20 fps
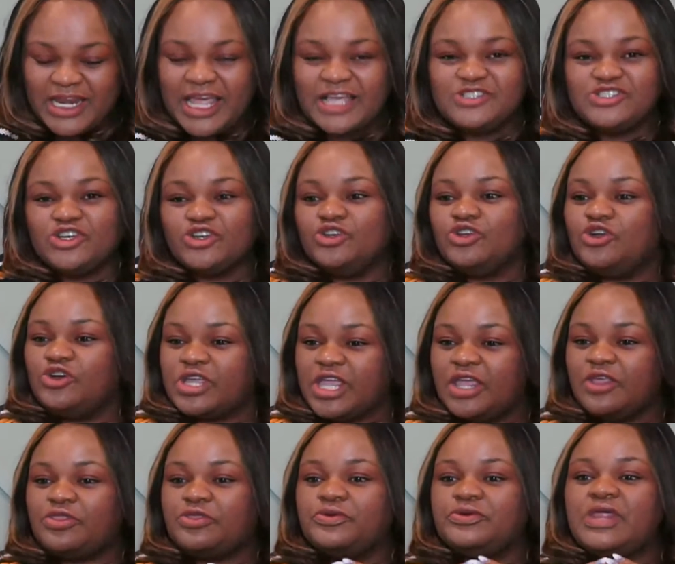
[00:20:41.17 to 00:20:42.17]
As you're
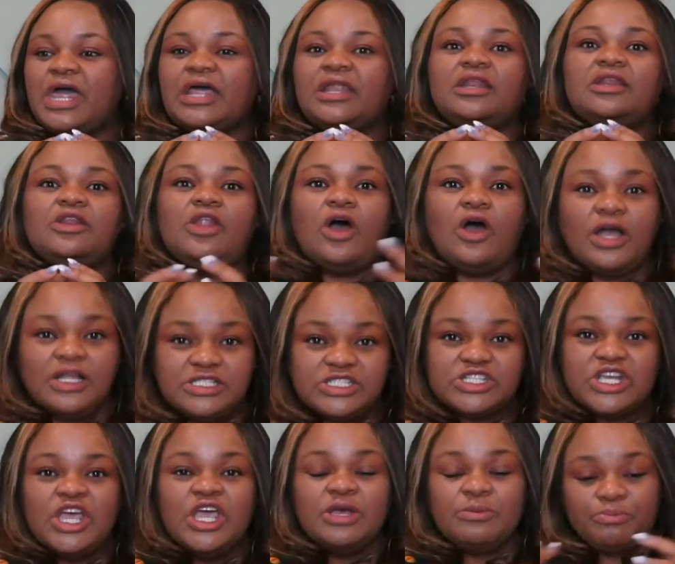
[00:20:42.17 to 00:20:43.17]
looking through that
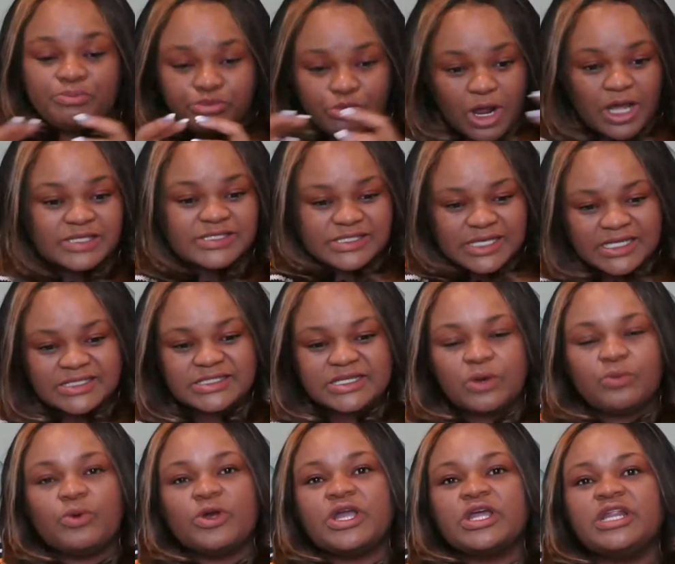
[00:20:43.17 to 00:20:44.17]
launch process
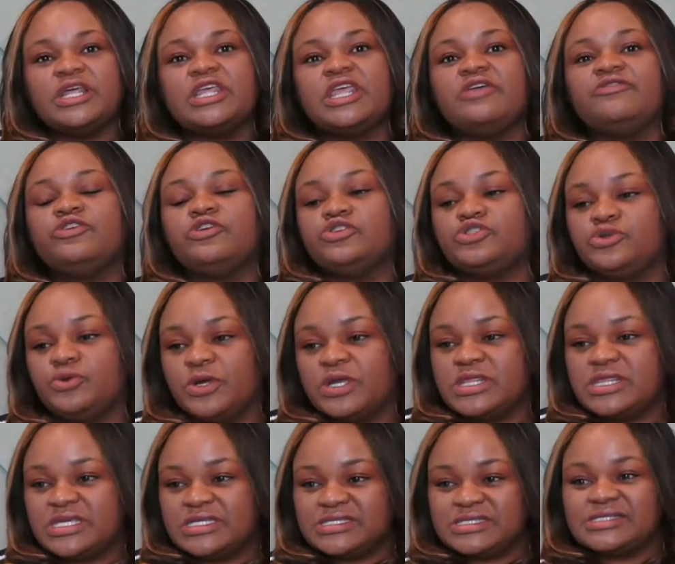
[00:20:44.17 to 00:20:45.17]
that we're going to give you
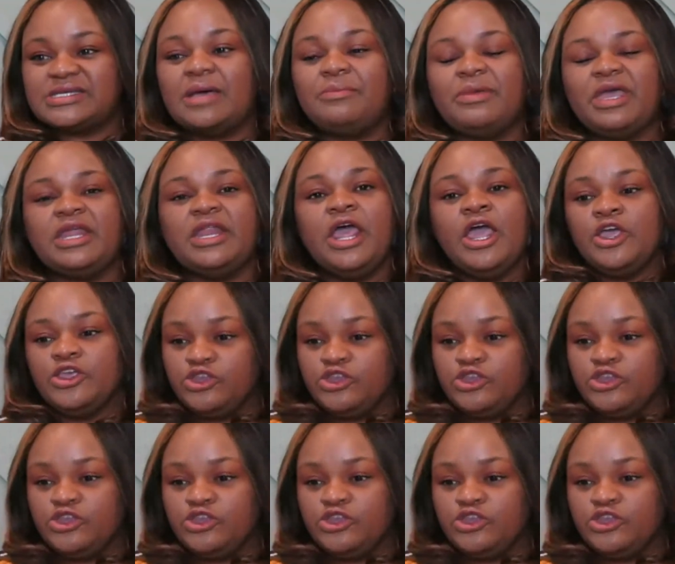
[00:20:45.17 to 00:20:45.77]
during this summit,